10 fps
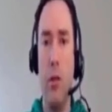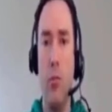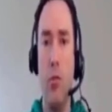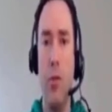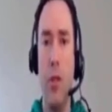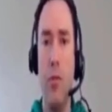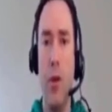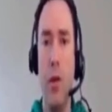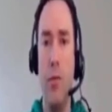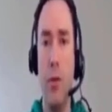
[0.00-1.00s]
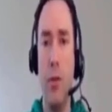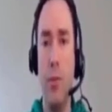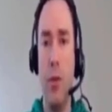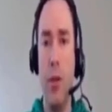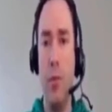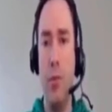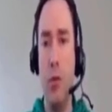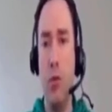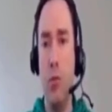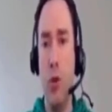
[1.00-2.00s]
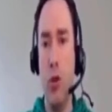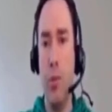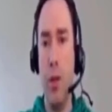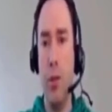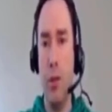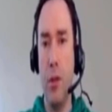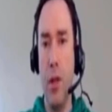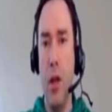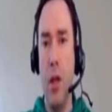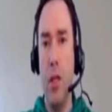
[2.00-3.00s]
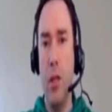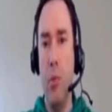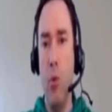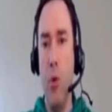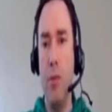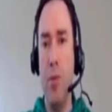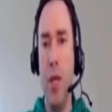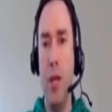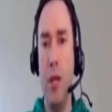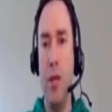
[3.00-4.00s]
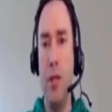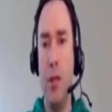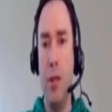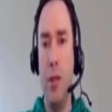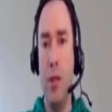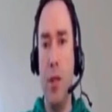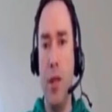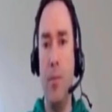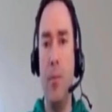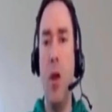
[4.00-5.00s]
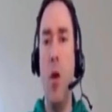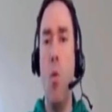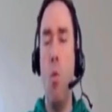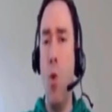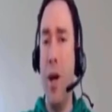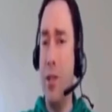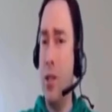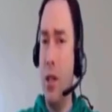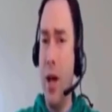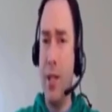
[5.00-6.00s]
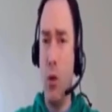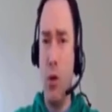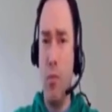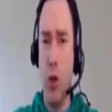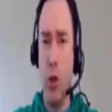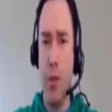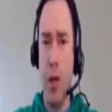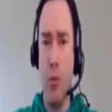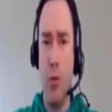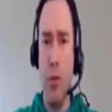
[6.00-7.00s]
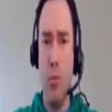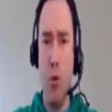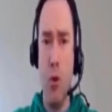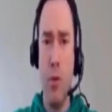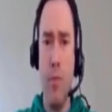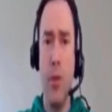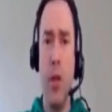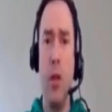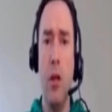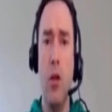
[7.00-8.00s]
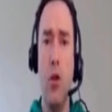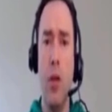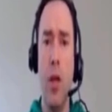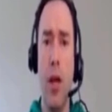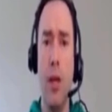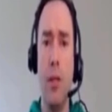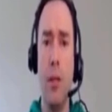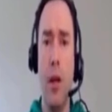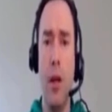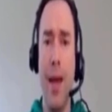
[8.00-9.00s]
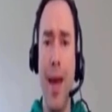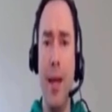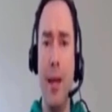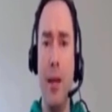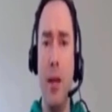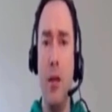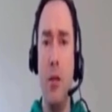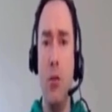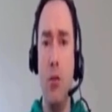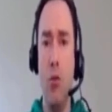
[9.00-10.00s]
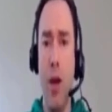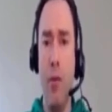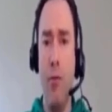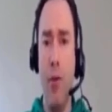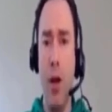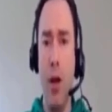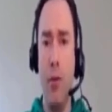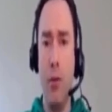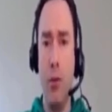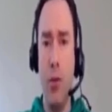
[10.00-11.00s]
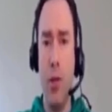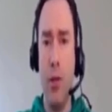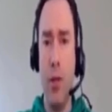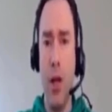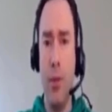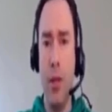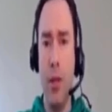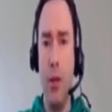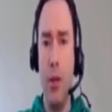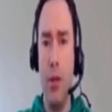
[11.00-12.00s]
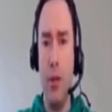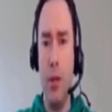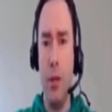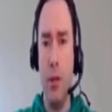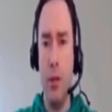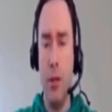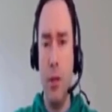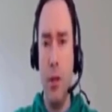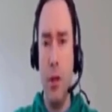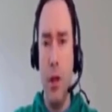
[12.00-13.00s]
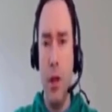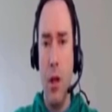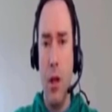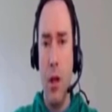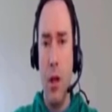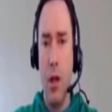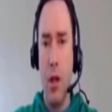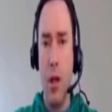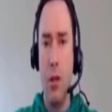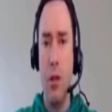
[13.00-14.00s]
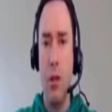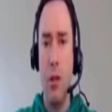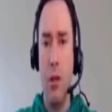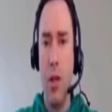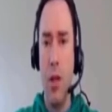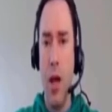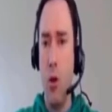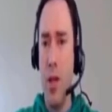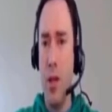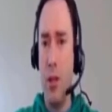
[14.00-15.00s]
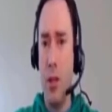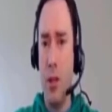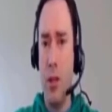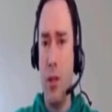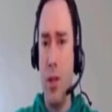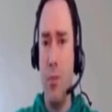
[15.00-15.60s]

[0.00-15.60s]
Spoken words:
move c5, for example, knight b2 and bishop a6. The point being is still the same. Once the light square bishops come off the board, your knights are heading to f5. So this guy's coming here in d6. And this guy on a6 is